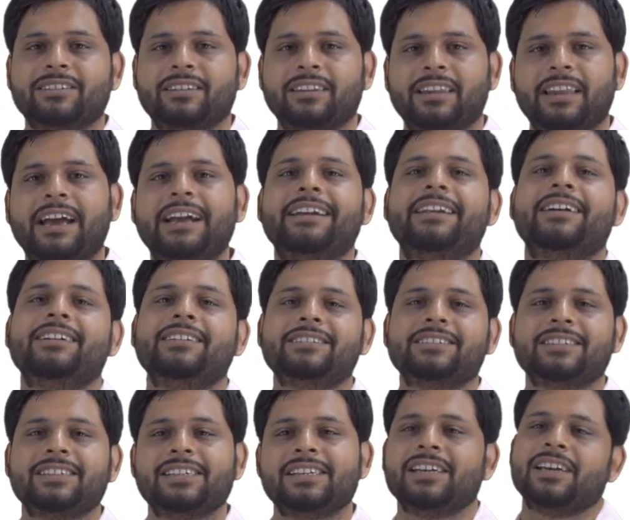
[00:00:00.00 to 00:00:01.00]
That
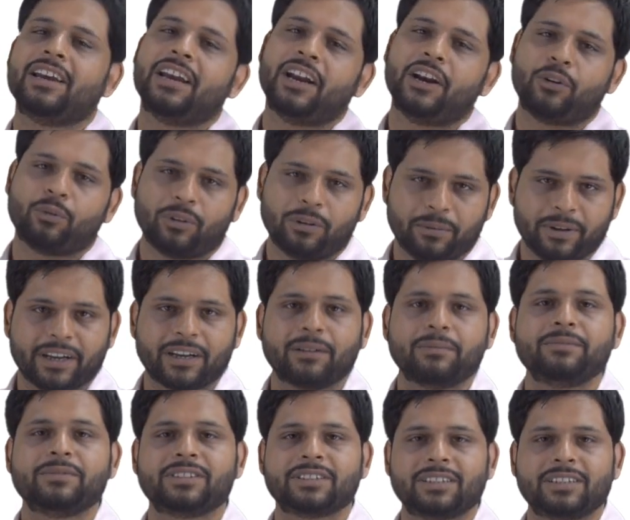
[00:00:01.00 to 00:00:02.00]
is, it will
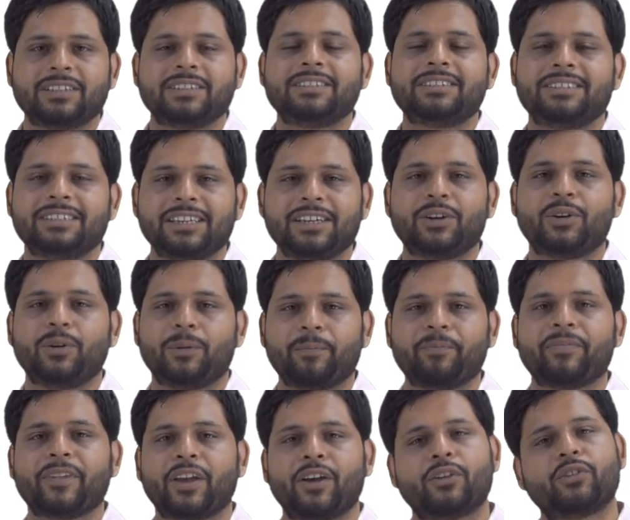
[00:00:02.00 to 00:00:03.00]
become 0.
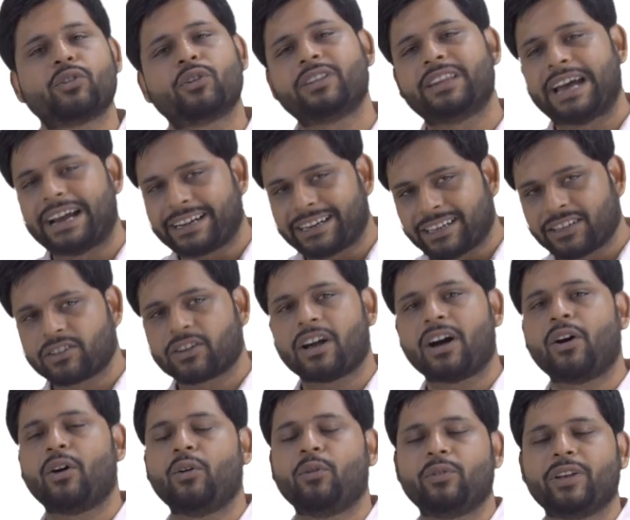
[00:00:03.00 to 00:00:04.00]
So that is
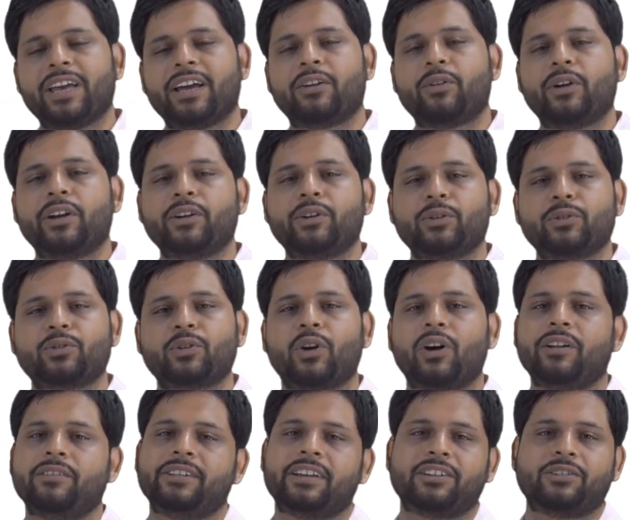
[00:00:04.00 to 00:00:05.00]
how we are going to
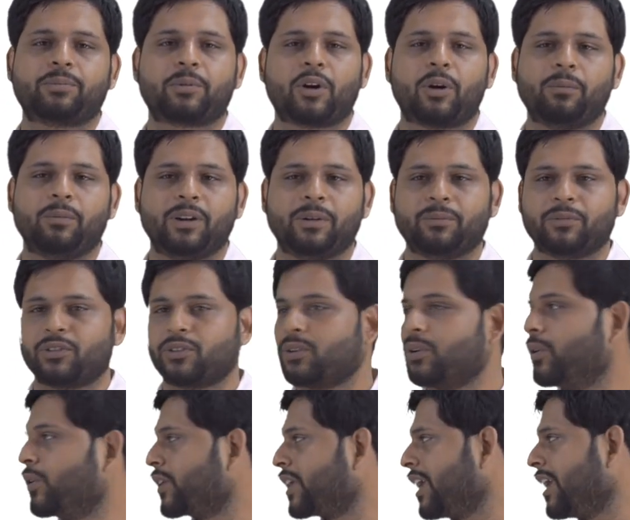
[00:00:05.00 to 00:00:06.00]
solve such problems.
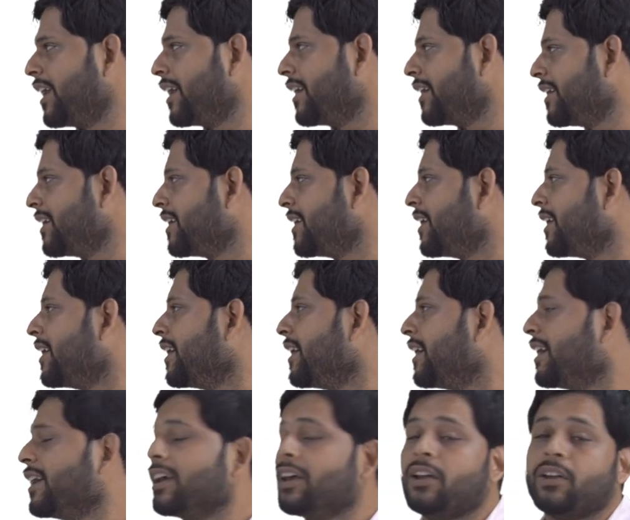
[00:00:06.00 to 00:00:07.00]
Okay,
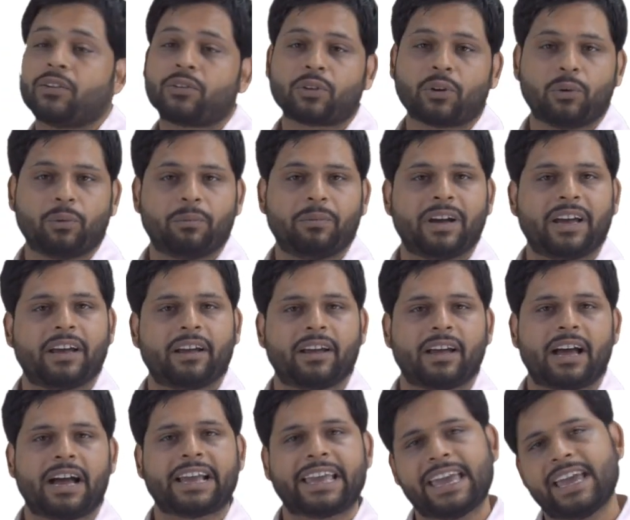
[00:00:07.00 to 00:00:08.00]
so
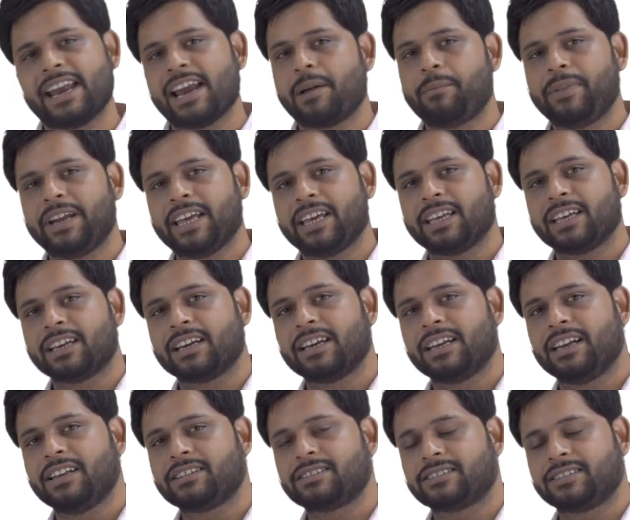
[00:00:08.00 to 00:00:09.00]
again I am taking an
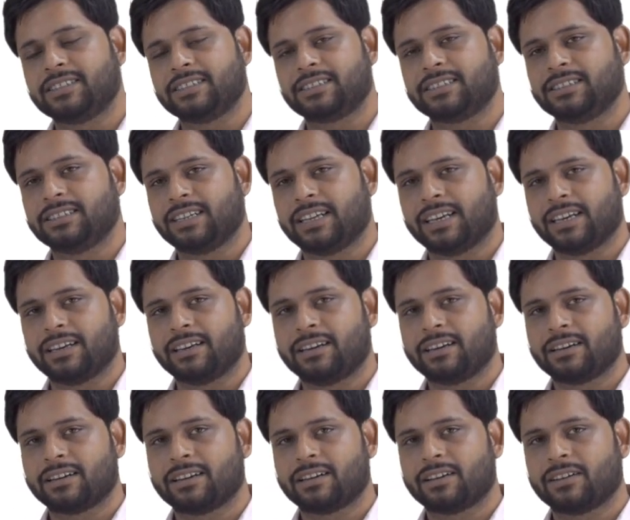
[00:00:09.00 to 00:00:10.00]
illustration here.
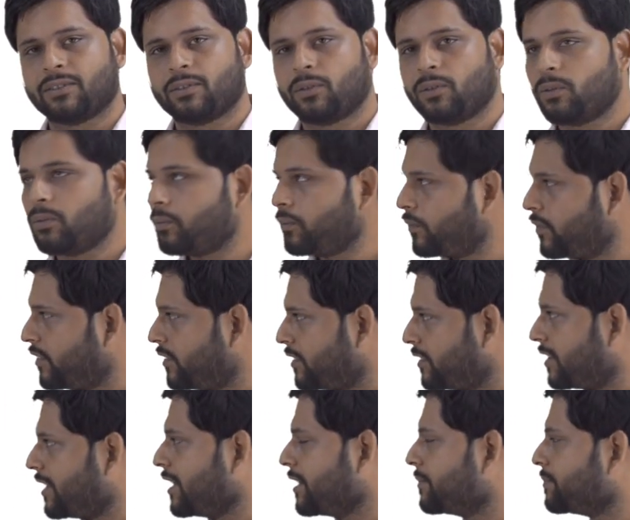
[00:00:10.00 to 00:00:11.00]

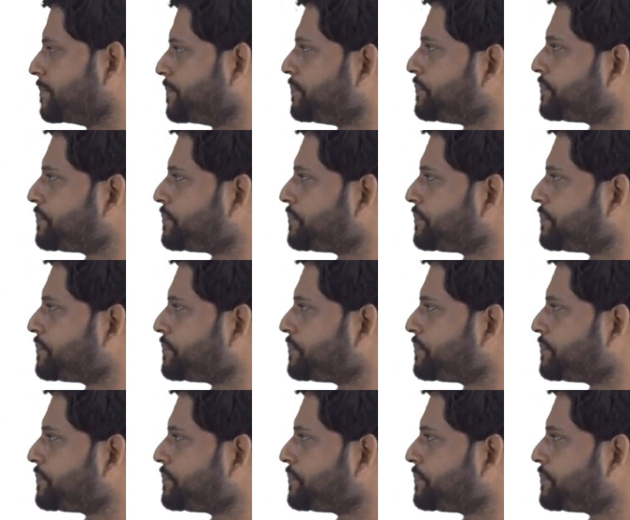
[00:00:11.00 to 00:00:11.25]
See,